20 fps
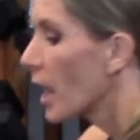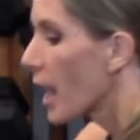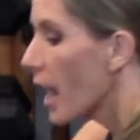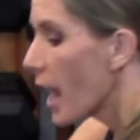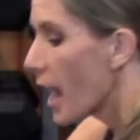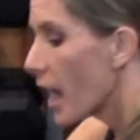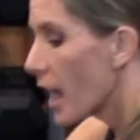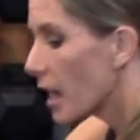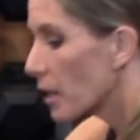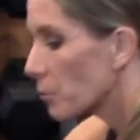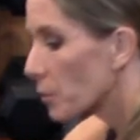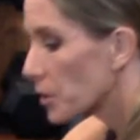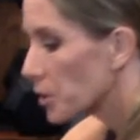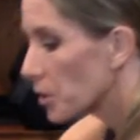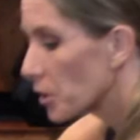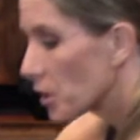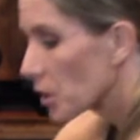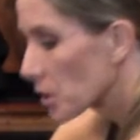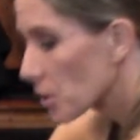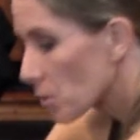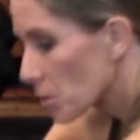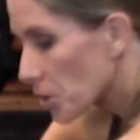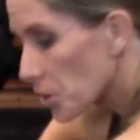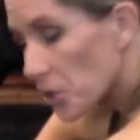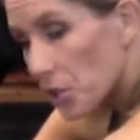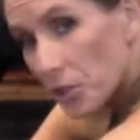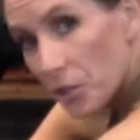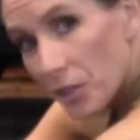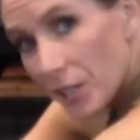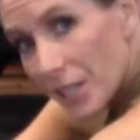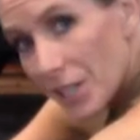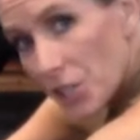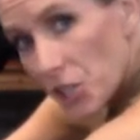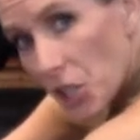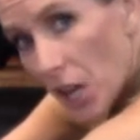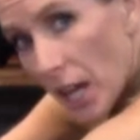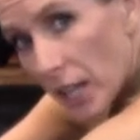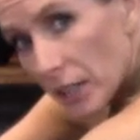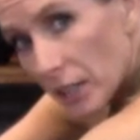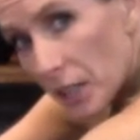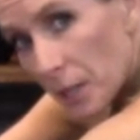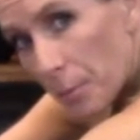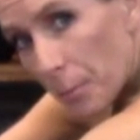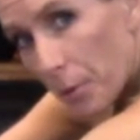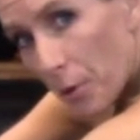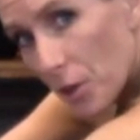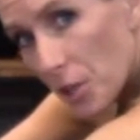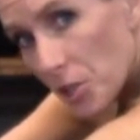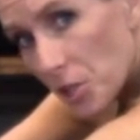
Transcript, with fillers: And what you're going to do is you're just going to gently push